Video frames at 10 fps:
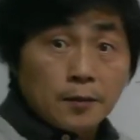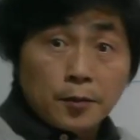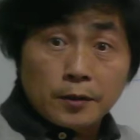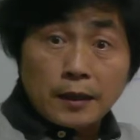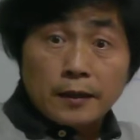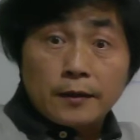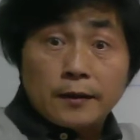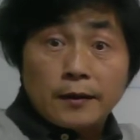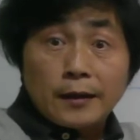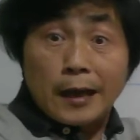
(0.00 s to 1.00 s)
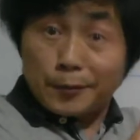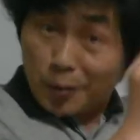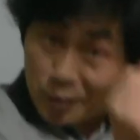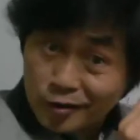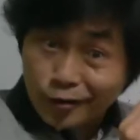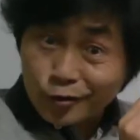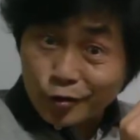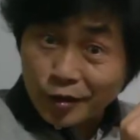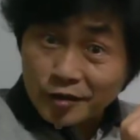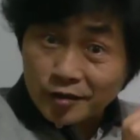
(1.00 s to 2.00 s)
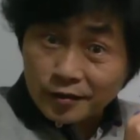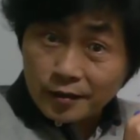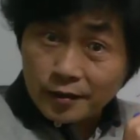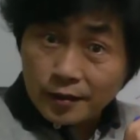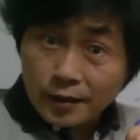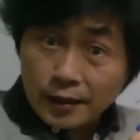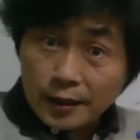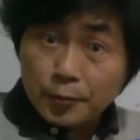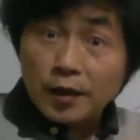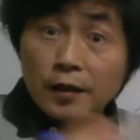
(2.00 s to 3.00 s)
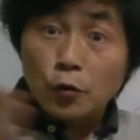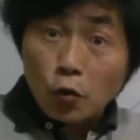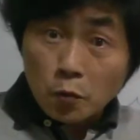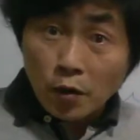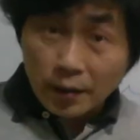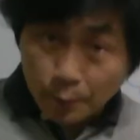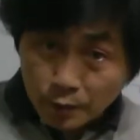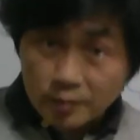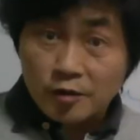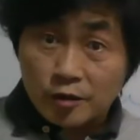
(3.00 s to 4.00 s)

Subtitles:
but after muscle contraction, if there are no more muscle